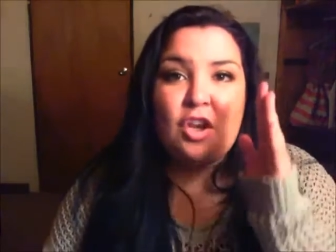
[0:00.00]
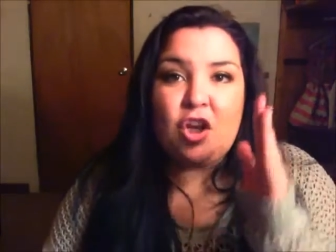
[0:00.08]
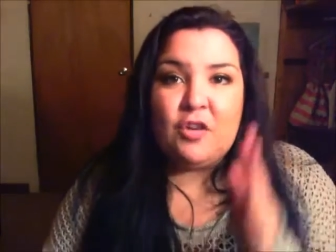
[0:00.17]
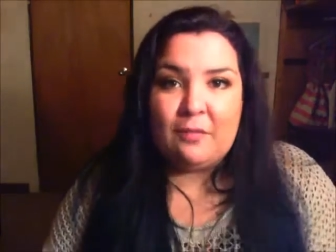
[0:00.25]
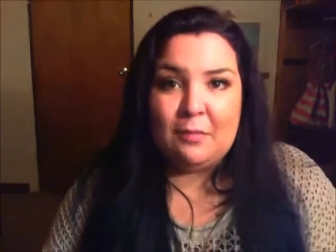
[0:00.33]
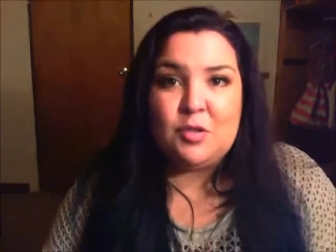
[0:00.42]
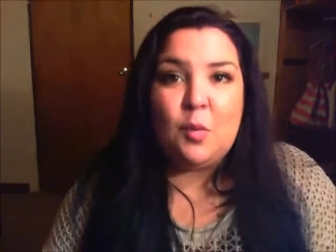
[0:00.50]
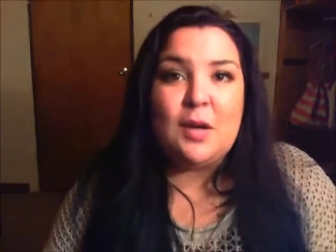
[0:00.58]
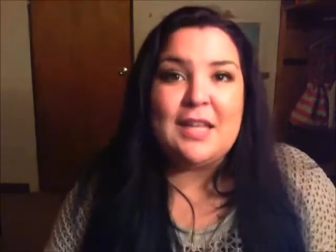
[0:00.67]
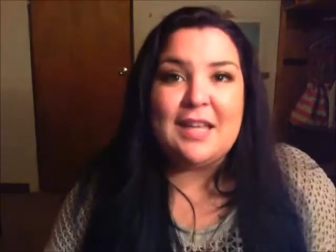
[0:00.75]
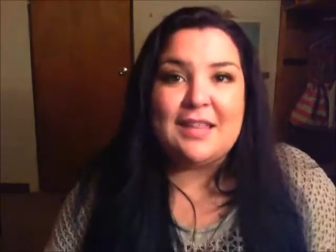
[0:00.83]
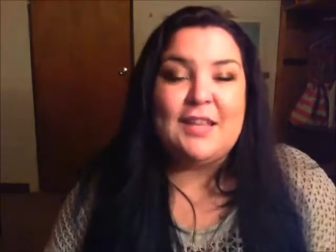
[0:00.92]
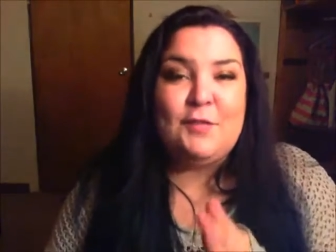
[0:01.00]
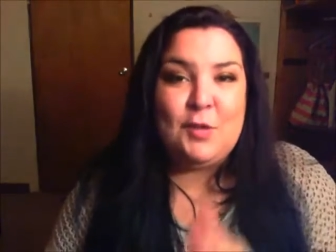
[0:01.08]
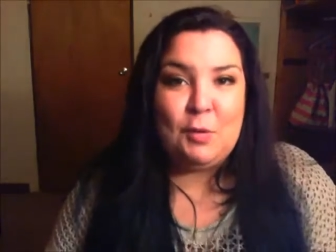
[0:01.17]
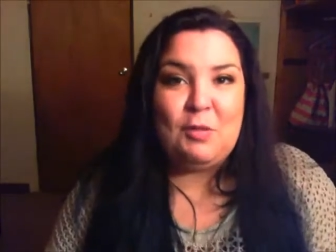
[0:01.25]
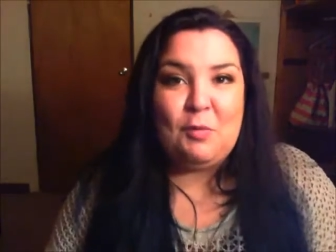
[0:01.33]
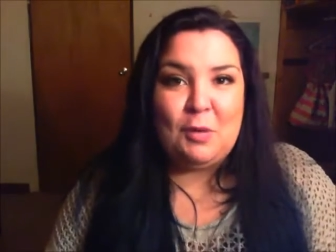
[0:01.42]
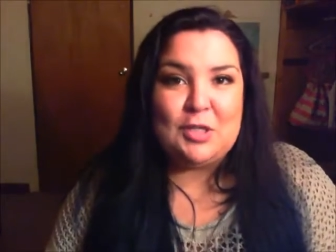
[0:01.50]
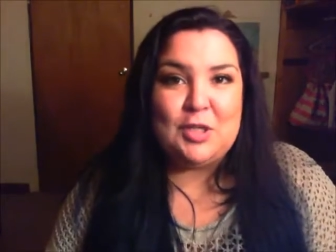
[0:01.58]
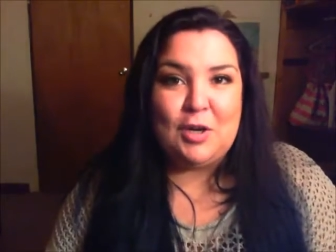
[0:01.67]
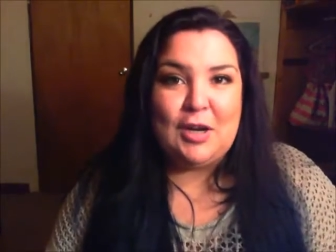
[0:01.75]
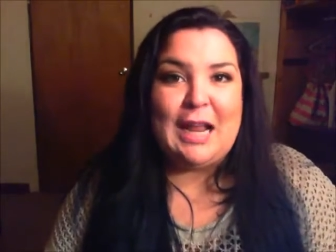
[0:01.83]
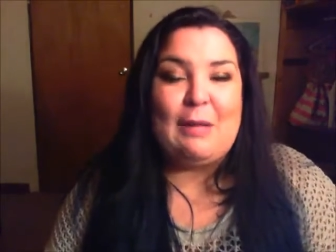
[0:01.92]
November twentieth if you are the
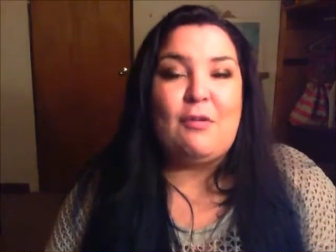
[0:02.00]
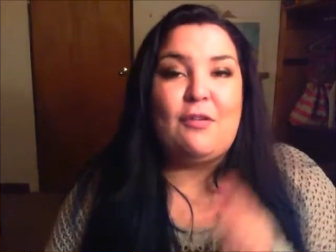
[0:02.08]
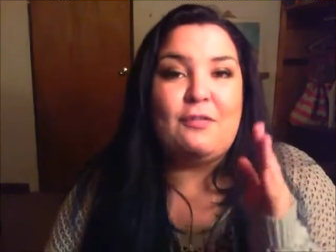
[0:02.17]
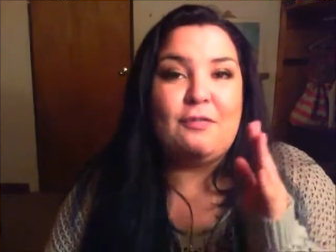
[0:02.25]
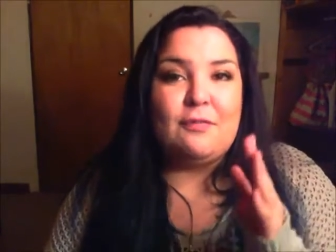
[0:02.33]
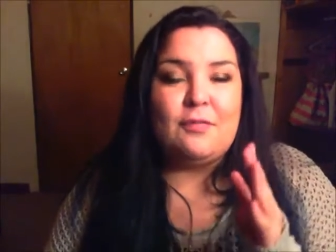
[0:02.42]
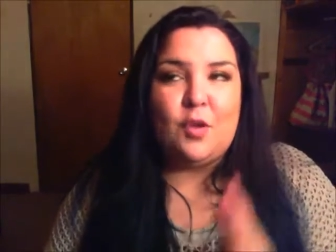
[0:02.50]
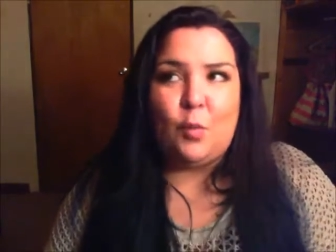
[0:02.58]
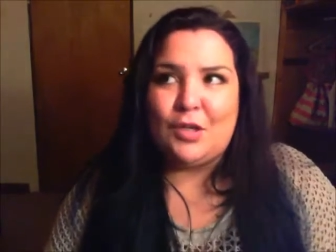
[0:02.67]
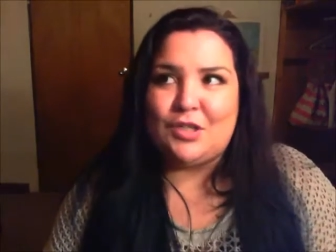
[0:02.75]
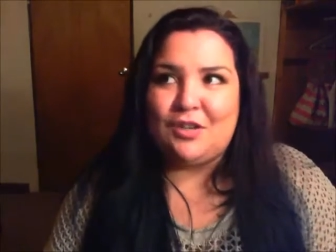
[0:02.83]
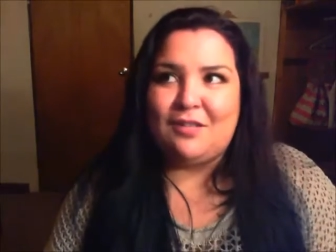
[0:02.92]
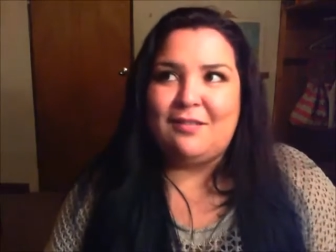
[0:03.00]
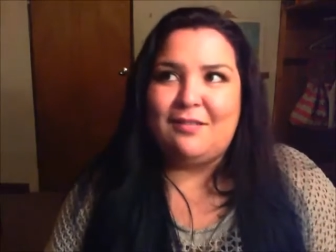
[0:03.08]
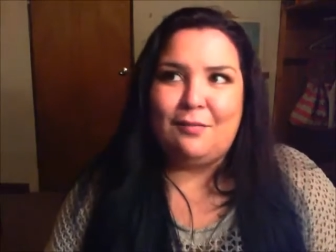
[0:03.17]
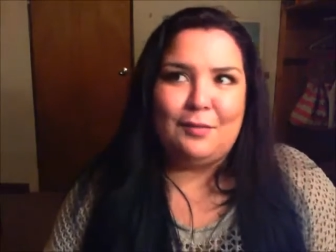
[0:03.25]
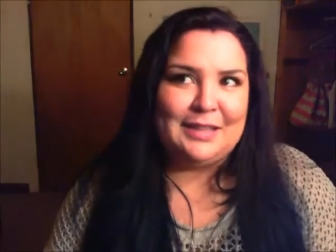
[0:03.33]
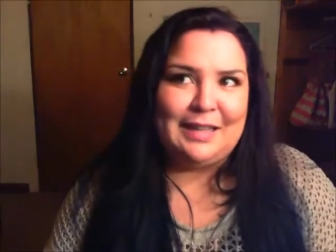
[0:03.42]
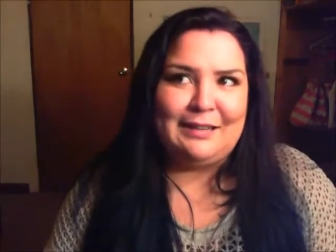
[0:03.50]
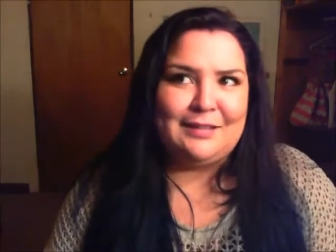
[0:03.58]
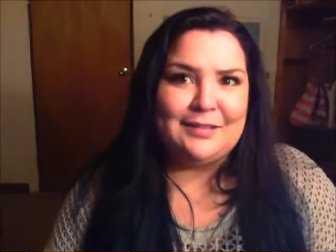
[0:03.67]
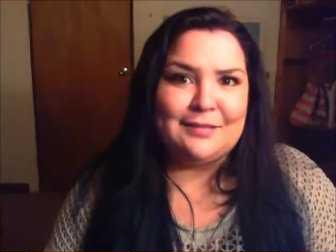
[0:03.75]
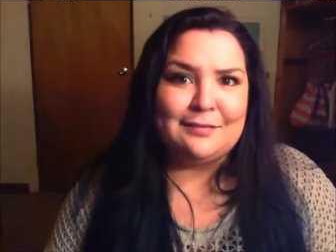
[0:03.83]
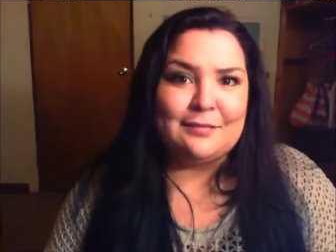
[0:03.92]
winner, and I will f the winner. What the
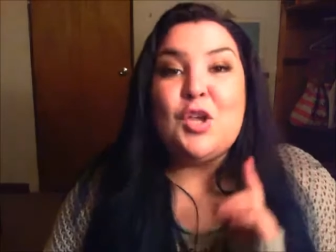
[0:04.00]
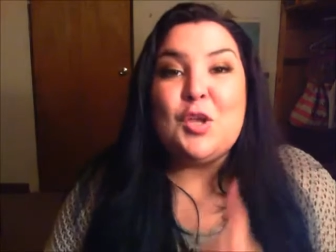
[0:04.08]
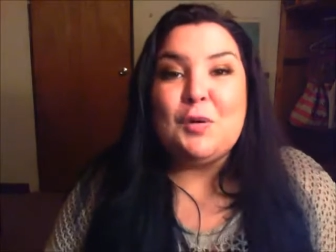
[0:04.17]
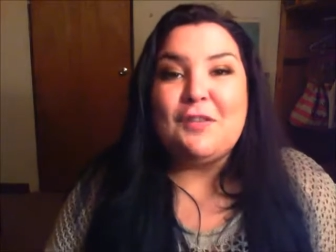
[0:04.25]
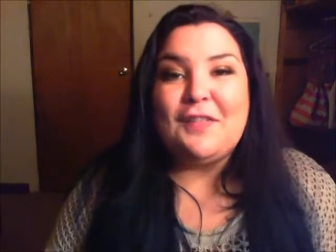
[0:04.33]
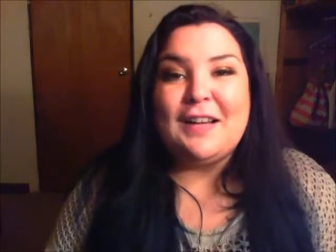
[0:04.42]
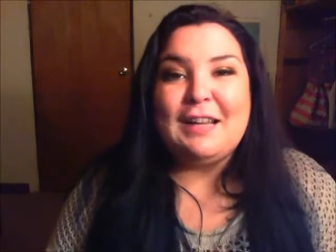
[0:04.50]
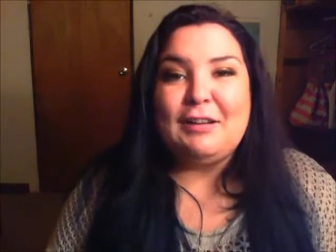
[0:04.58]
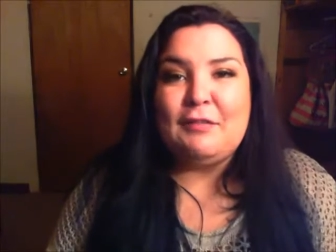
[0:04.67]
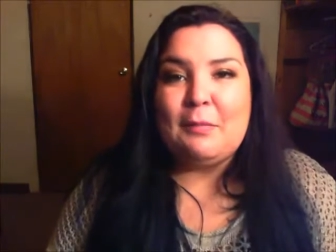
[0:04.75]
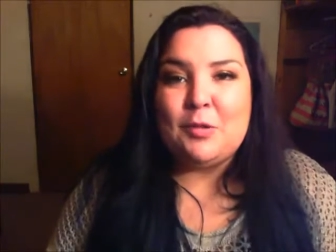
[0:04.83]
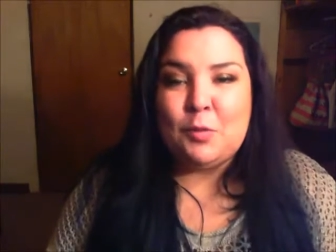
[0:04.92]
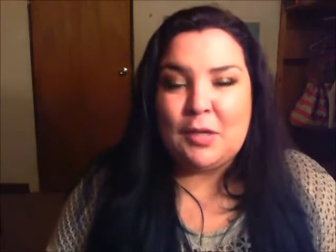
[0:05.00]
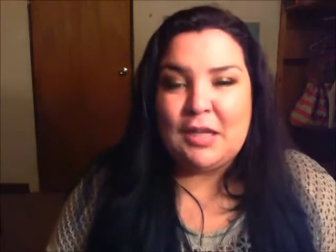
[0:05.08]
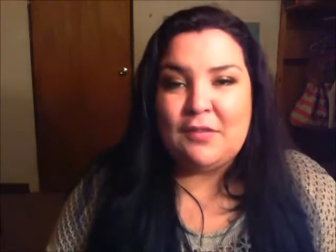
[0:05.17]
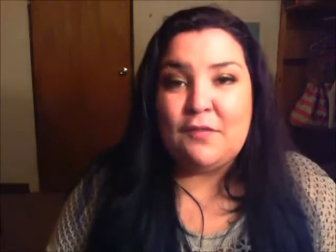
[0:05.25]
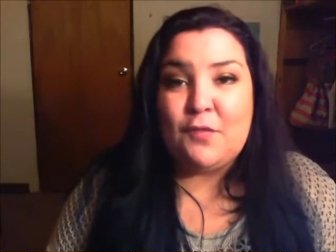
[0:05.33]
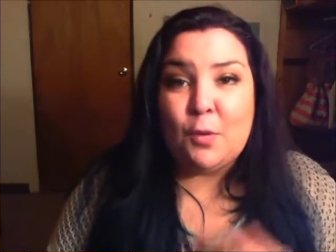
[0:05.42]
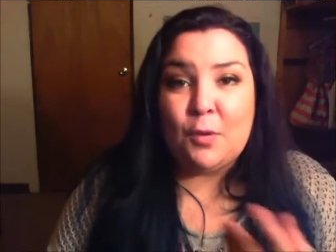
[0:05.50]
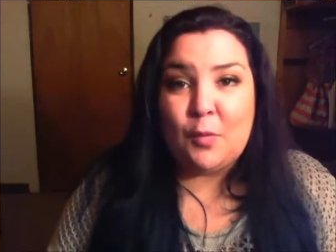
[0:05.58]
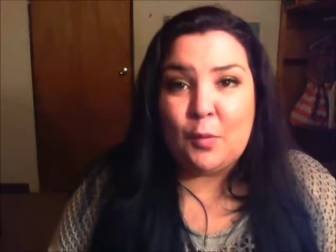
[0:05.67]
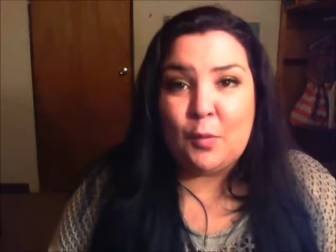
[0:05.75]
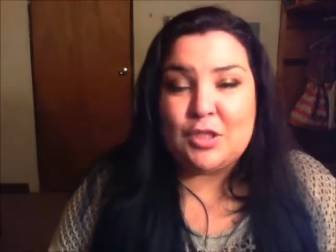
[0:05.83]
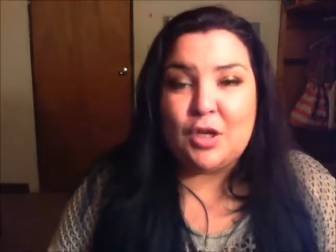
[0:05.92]
hell? You will find out November twentieth if you are the
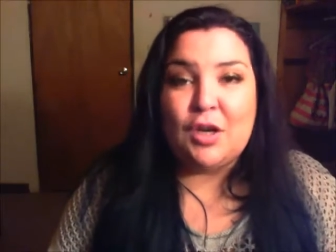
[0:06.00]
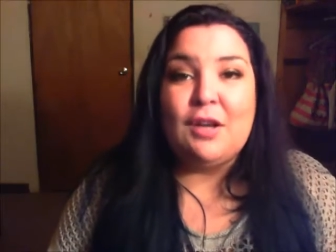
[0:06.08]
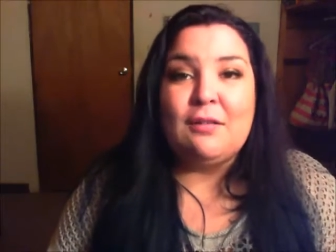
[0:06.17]
winner.